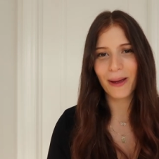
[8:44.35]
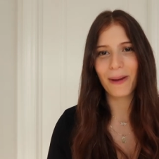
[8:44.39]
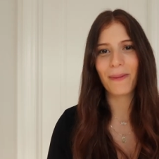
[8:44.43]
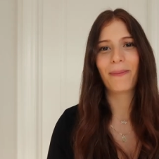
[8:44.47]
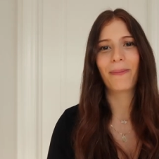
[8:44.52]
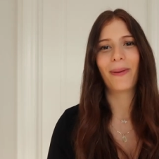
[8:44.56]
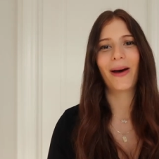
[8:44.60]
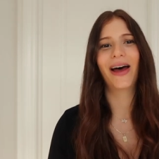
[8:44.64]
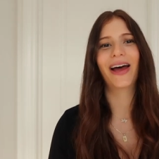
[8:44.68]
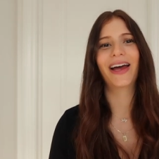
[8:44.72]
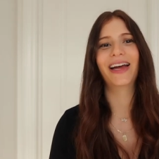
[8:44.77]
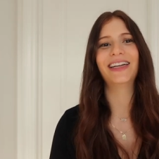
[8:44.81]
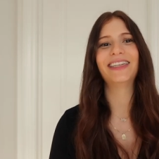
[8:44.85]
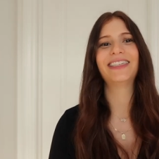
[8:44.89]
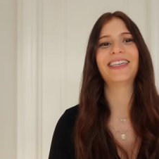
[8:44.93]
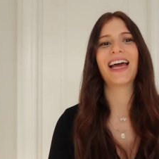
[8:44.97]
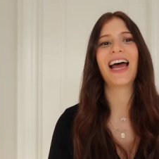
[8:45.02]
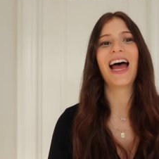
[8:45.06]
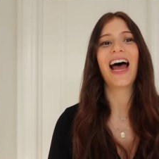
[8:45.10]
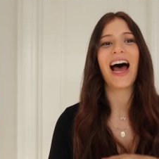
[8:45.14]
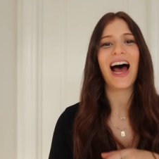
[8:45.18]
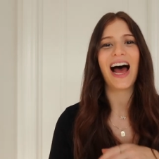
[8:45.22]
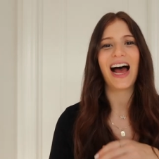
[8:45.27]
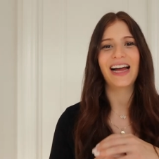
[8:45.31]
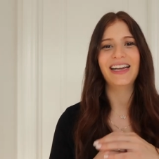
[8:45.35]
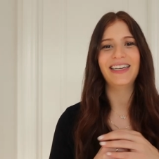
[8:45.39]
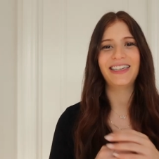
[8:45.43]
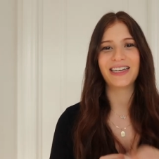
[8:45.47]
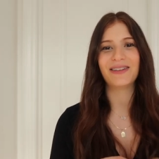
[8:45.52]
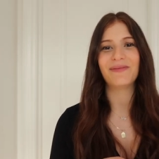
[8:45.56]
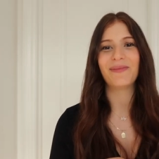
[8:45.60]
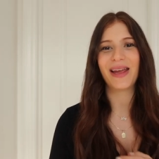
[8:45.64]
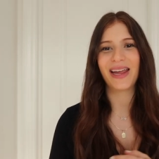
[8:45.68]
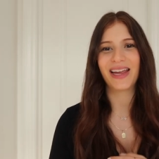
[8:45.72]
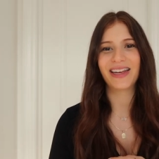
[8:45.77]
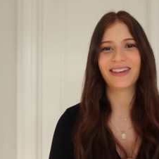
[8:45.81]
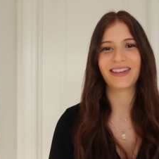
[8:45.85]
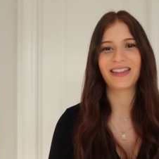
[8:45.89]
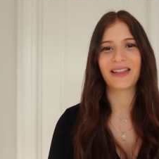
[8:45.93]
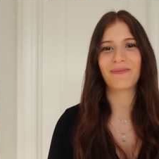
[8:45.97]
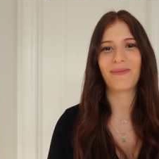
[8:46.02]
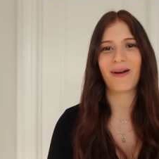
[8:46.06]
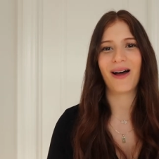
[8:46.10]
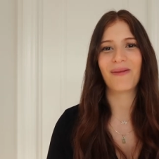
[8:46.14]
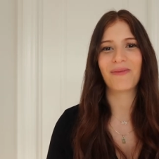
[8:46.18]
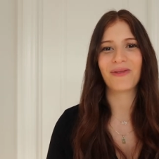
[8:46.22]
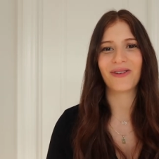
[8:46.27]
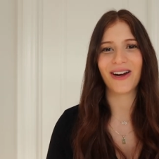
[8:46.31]
but I did make it to the
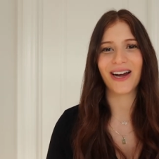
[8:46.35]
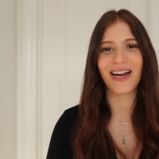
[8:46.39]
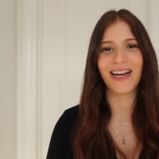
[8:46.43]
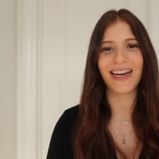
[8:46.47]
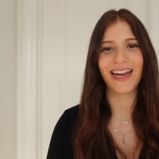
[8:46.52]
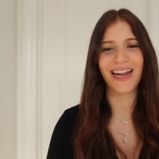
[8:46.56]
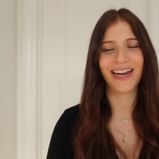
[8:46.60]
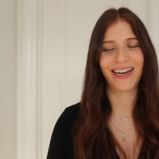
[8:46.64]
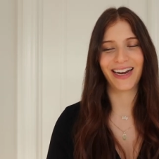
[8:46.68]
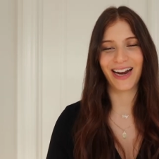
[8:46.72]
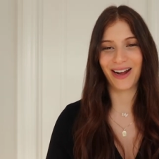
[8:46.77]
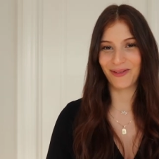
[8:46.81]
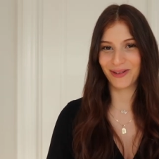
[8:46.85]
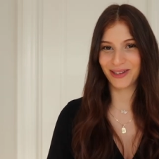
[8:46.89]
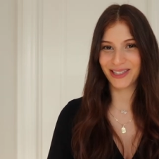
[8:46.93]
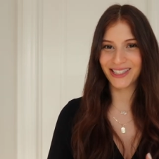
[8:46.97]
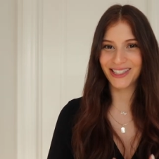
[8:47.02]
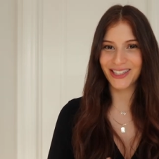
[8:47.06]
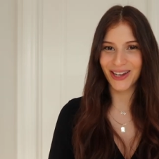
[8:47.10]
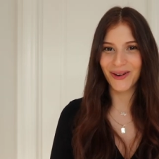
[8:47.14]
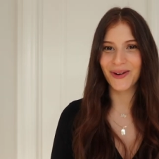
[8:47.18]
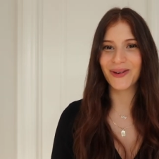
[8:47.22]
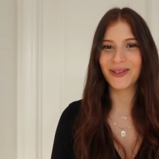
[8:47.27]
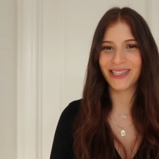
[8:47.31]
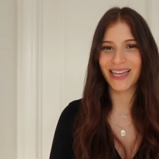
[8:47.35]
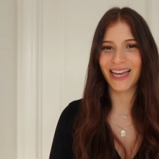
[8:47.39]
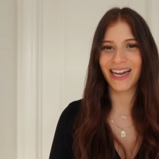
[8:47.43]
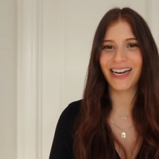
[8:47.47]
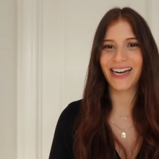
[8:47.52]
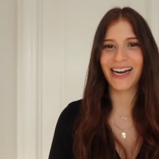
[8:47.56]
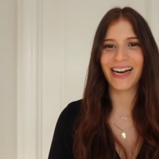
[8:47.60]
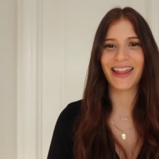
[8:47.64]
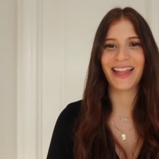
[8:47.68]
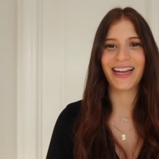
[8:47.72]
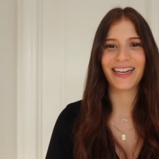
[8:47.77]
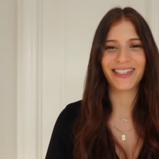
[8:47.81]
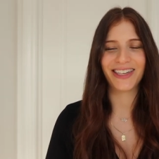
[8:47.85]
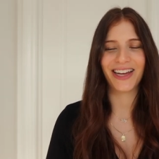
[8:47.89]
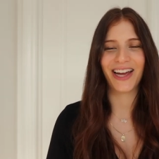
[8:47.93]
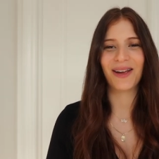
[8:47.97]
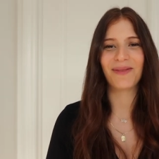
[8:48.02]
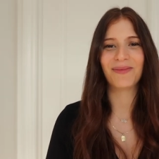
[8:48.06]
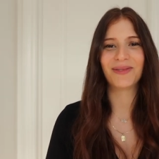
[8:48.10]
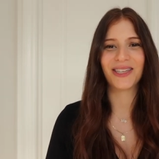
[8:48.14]
Pomeranian, and I was so excited at that time.